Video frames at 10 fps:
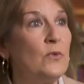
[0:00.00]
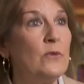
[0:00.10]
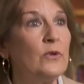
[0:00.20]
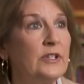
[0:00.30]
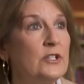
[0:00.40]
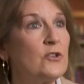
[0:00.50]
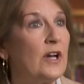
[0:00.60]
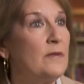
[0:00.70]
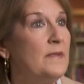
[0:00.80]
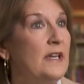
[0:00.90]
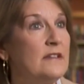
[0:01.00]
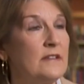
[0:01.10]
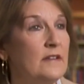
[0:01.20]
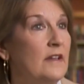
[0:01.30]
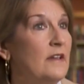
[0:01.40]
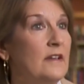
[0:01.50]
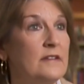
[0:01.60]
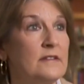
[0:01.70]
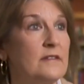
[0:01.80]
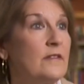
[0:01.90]
we really try to meet
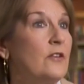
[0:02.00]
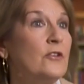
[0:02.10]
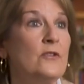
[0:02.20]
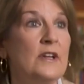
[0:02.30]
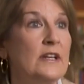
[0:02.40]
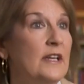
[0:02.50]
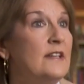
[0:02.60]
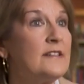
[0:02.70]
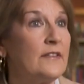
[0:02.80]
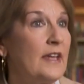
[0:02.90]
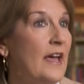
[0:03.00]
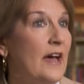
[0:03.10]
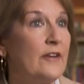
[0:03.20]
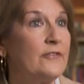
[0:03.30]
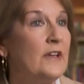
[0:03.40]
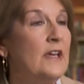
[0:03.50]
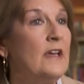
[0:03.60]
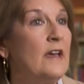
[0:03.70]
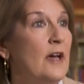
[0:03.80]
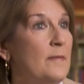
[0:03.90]
it's their unique needs that they have
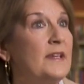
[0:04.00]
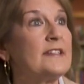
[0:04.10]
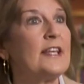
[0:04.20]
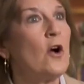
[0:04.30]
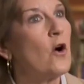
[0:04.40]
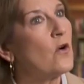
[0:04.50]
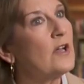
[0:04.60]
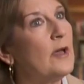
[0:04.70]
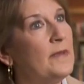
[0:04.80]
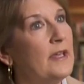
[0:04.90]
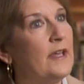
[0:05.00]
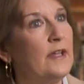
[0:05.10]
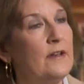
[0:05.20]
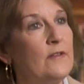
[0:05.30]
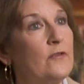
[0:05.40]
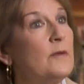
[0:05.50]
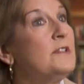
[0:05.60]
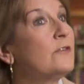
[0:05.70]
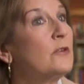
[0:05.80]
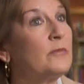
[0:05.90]
um, because they all come in
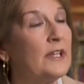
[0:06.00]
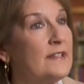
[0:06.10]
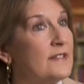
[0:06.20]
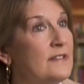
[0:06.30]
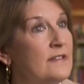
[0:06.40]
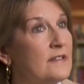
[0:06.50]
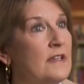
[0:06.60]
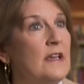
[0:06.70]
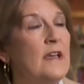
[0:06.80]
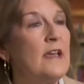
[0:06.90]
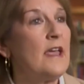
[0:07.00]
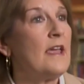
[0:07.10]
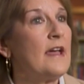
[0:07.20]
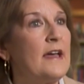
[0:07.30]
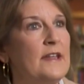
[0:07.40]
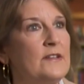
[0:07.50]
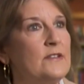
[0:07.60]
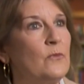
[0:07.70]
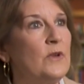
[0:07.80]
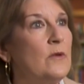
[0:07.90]
from different places
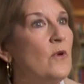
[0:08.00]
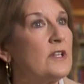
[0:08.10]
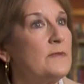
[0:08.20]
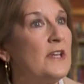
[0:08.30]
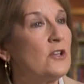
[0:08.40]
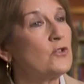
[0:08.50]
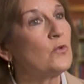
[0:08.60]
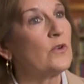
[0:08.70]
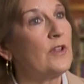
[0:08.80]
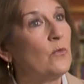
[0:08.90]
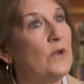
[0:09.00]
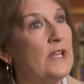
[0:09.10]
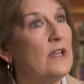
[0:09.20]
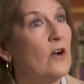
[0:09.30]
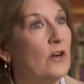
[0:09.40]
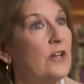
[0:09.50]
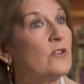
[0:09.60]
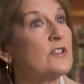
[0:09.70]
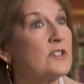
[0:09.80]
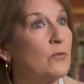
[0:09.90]
and we want to make sure that we are
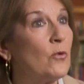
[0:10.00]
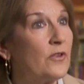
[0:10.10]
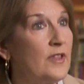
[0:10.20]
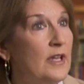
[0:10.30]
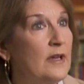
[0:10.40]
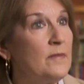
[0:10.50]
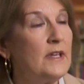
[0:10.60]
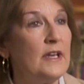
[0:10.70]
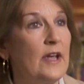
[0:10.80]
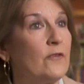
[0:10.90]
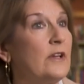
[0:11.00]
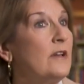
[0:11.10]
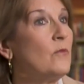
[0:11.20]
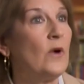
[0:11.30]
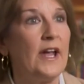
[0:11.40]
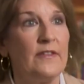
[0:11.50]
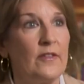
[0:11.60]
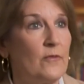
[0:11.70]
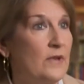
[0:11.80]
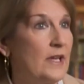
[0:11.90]
here to support them in every way that we